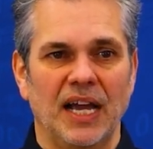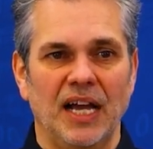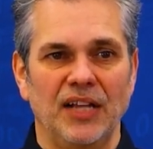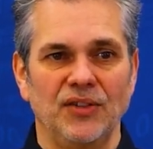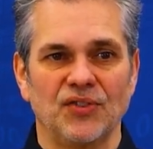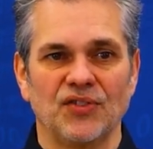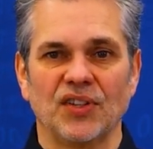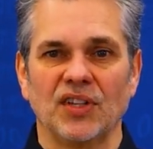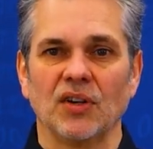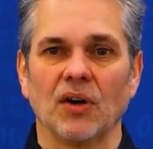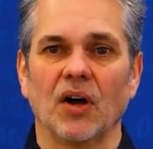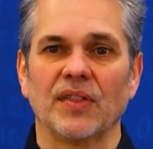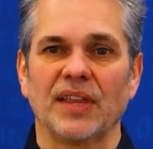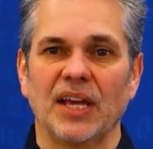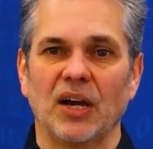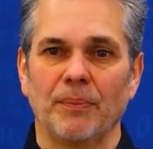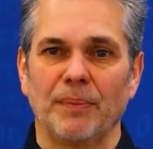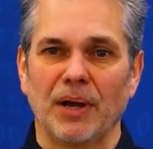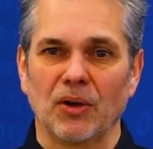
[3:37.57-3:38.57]
and you see all
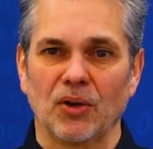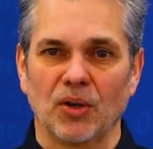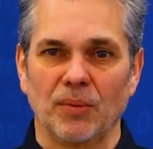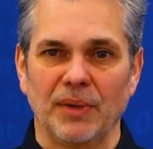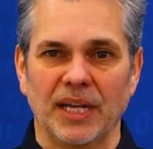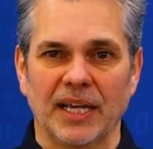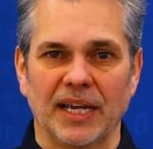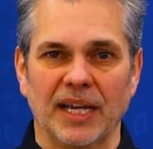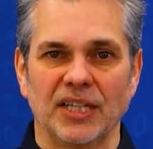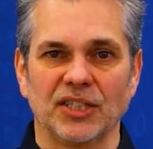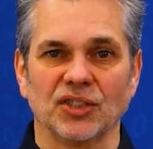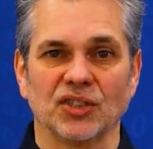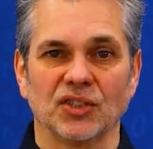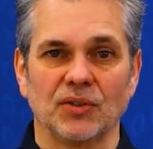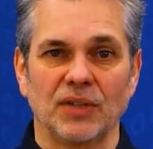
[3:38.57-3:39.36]
the outbound communications.